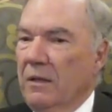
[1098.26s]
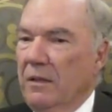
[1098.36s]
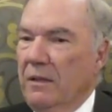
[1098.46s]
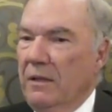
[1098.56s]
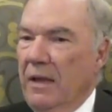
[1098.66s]

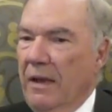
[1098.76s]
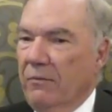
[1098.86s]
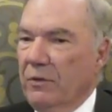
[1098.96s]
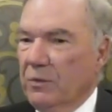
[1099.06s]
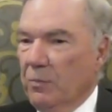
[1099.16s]
the
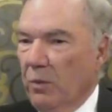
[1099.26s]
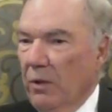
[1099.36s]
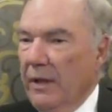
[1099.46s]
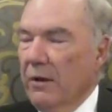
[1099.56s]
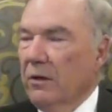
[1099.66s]
average
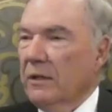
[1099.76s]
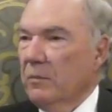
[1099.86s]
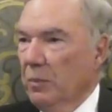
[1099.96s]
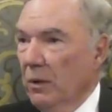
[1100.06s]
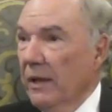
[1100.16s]
player
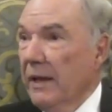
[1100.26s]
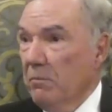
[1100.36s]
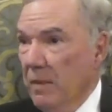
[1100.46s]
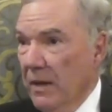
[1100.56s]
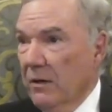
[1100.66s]
can play
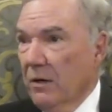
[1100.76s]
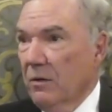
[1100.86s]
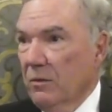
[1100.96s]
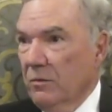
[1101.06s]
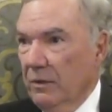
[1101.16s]

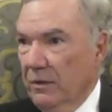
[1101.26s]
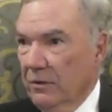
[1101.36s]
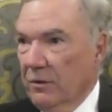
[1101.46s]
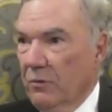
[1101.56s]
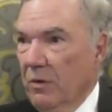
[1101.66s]
better with
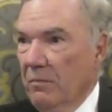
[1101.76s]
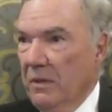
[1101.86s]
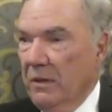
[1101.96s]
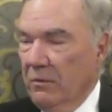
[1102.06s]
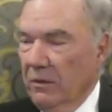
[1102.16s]
this
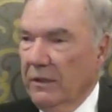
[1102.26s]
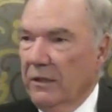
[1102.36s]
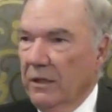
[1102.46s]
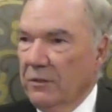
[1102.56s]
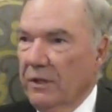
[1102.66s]
equipment. It really
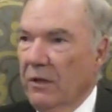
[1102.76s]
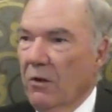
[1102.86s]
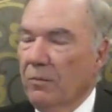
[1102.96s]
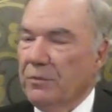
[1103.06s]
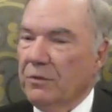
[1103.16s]
does
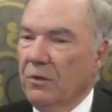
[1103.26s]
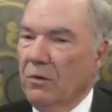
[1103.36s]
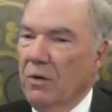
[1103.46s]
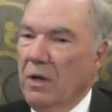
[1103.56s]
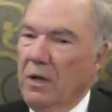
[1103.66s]
help.
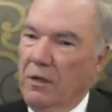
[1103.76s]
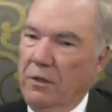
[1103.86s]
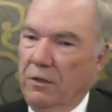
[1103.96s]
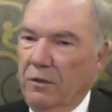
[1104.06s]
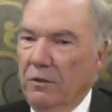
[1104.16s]
So
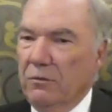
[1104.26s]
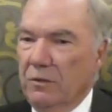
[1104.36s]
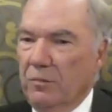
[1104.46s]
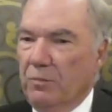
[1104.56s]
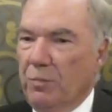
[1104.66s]

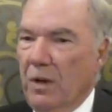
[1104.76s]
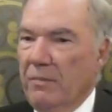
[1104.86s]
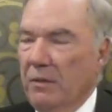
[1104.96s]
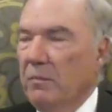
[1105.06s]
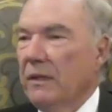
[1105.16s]
those are
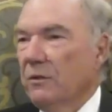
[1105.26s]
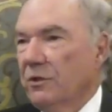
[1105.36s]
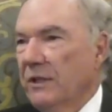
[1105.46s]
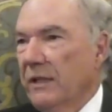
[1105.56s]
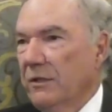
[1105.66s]
probably the
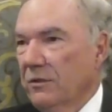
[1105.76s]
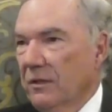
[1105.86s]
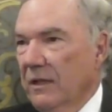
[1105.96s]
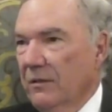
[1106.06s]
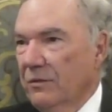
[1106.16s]
biggest changes
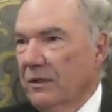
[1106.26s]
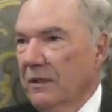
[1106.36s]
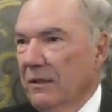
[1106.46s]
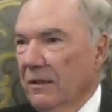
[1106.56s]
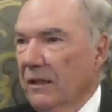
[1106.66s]
that I've
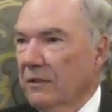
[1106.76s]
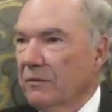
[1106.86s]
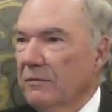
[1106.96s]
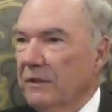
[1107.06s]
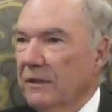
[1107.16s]
seen in the
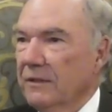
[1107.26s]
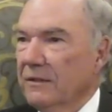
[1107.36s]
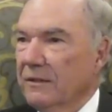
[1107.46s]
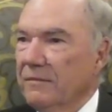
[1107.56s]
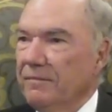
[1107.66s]
last 50 years.